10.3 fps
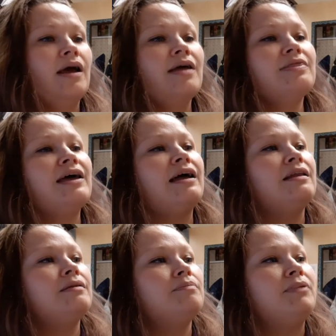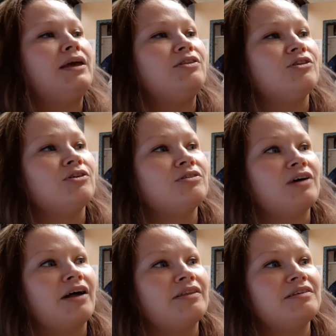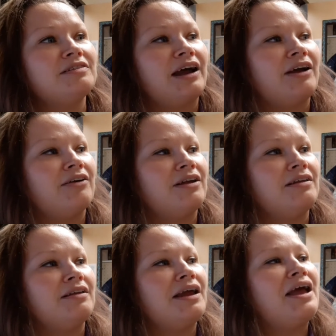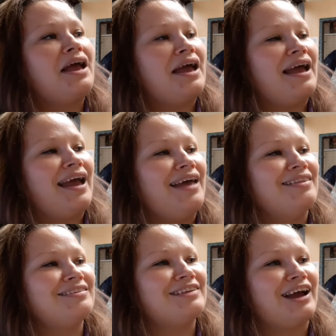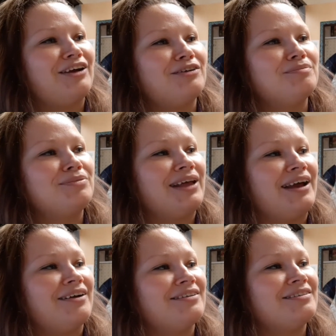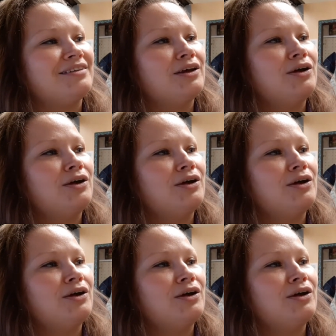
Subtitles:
Then Pete turns on the siren, and the siren blares.